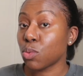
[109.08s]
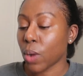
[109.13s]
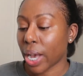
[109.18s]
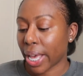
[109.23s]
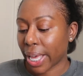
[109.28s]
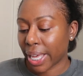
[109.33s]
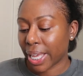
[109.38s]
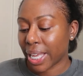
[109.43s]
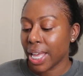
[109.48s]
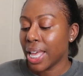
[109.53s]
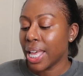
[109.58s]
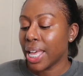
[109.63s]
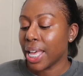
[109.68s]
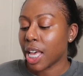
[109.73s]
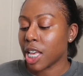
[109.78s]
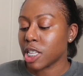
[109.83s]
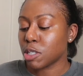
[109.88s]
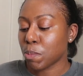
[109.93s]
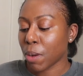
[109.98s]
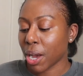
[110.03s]
way
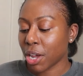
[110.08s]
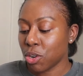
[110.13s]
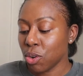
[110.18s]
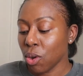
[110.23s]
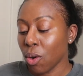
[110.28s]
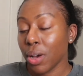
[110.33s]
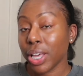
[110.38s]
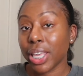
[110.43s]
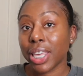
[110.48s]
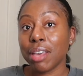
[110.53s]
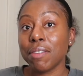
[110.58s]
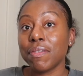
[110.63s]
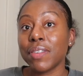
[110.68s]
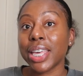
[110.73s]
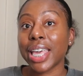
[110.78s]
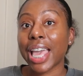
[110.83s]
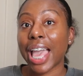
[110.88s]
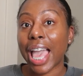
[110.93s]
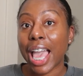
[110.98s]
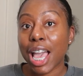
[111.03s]
is by not
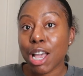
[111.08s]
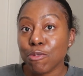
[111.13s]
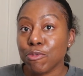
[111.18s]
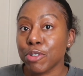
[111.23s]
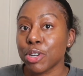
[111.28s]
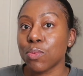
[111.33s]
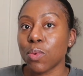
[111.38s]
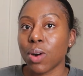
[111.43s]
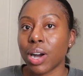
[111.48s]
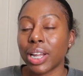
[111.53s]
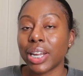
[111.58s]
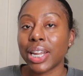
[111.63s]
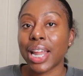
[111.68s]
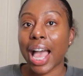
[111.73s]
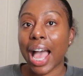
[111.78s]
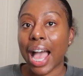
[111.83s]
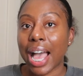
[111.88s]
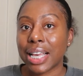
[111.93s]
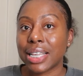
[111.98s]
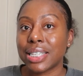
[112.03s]
giving everyone
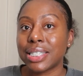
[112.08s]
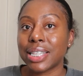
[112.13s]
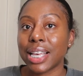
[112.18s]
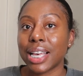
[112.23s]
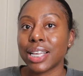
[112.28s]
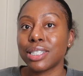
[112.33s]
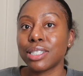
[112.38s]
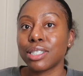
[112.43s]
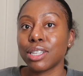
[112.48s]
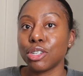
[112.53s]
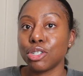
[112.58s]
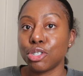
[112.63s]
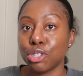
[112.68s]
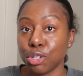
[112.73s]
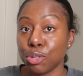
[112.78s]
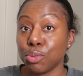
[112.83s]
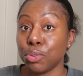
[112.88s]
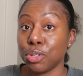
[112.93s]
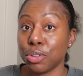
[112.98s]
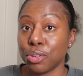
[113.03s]
access
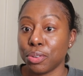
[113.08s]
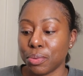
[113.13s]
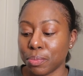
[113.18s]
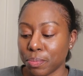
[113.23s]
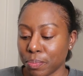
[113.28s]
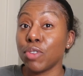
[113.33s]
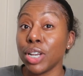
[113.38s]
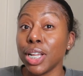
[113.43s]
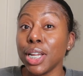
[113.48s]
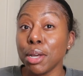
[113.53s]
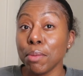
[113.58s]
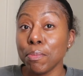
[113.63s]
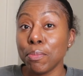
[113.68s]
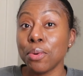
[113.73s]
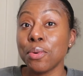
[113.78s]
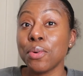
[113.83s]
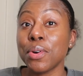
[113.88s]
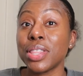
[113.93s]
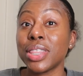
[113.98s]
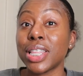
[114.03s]
to you. It's really
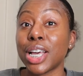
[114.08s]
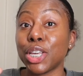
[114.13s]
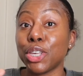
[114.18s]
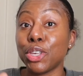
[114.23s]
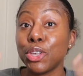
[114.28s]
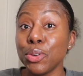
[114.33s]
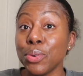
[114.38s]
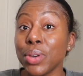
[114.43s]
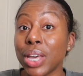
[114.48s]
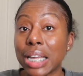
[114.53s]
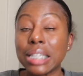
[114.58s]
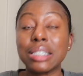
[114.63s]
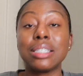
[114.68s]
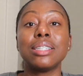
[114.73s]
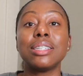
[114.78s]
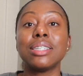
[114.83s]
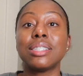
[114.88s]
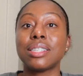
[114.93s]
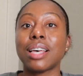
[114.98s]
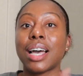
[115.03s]
important that you get to
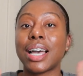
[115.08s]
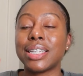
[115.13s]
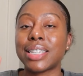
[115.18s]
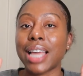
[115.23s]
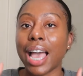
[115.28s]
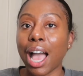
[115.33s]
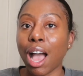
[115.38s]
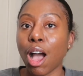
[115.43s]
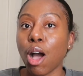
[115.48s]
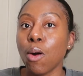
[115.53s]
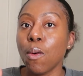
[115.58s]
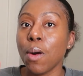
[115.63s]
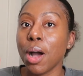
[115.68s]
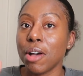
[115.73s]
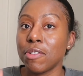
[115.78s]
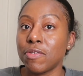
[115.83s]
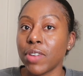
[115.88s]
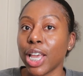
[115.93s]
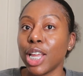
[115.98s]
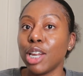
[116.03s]
decide how
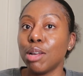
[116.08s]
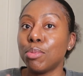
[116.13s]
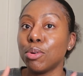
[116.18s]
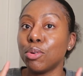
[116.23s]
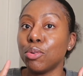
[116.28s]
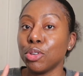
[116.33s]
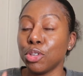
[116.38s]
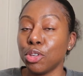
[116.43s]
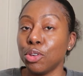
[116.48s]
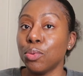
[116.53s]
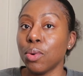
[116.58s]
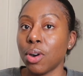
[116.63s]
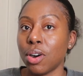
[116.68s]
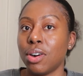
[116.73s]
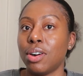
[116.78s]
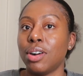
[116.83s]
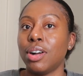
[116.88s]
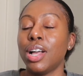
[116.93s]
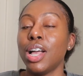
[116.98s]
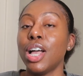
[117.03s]
available you
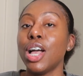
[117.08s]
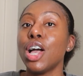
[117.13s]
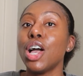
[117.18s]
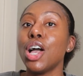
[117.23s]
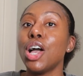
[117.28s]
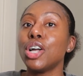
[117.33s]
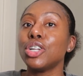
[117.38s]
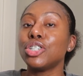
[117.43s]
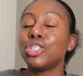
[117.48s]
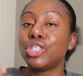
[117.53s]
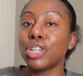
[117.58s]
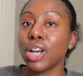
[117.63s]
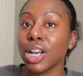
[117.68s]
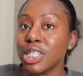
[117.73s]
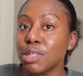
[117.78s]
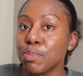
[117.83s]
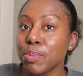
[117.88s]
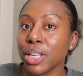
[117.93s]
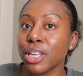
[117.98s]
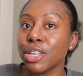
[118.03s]
are.
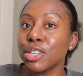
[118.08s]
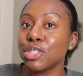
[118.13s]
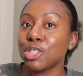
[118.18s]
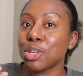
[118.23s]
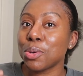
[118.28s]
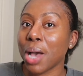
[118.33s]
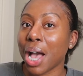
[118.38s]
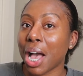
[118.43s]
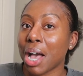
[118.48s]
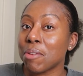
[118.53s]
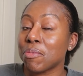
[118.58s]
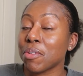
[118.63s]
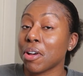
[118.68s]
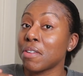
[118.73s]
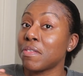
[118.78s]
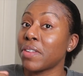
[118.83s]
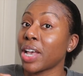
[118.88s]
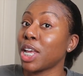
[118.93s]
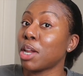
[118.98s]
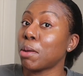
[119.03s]
Just because you have
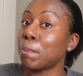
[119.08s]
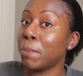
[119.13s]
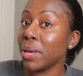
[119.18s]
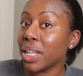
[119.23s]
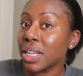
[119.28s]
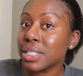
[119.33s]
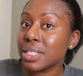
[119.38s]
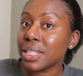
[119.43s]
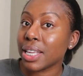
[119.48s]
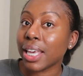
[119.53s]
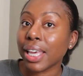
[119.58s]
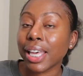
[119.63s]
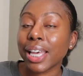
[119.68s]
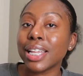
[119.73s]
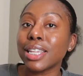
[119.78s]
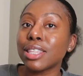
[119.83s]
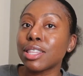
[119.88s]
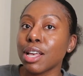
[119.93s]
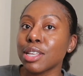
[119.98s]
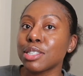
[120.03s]
availability,
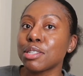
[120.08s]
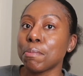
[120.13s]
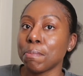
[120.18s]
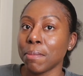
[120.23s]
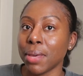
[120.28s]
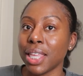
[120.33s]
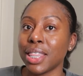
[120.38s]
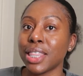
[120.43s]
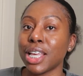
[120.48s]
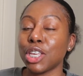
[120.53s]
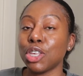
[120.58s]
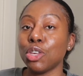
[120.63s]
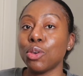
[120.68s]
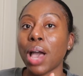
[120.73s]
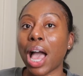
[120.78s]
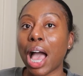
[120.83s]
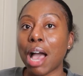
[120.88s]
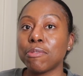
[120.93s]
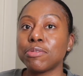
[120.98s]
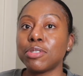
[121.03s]
it doesn't mean that you
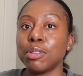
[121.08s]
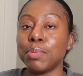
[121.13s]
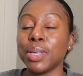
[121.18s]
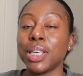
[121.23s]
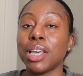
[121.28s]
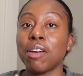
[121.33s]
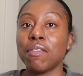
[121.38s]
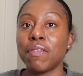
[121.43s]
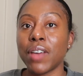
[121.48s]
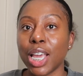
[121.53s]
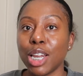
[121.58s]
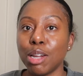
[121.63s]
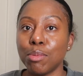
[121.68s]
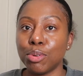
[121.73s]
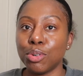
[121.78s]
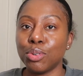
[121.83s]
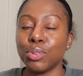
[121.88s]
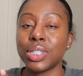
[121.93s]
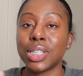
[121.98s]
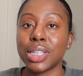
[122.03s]
have to be
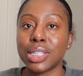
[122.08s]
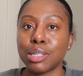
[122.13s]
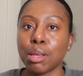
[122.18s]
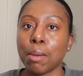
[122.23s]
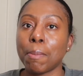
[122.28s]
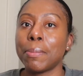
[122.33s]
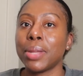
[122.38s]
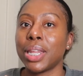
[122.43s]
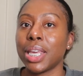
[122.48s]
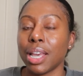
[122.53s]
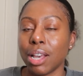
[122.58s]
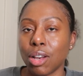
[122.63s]
available to somebody